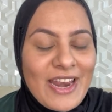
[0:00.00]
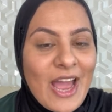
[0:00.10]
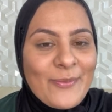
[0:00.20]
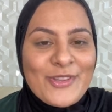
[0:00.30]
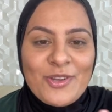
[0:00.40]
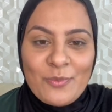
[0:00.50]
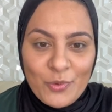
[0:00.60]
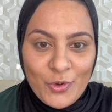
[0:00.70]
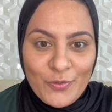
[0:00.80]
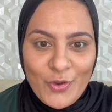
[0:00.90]
I was in a
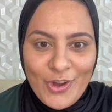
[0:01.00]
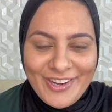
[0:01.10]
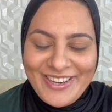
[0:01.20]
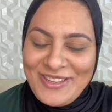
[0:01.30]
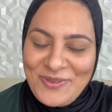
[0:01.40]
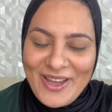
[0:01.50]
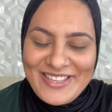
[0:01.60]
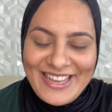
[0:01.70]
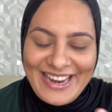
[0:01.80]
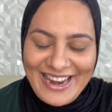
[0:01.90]
mood of a holiday, so I
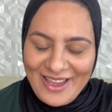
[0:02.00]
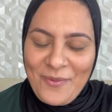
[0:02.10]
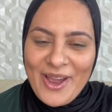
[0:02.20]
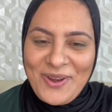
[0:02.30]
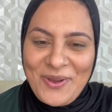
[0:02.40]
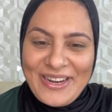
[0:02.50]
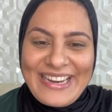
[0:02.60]
said, why not?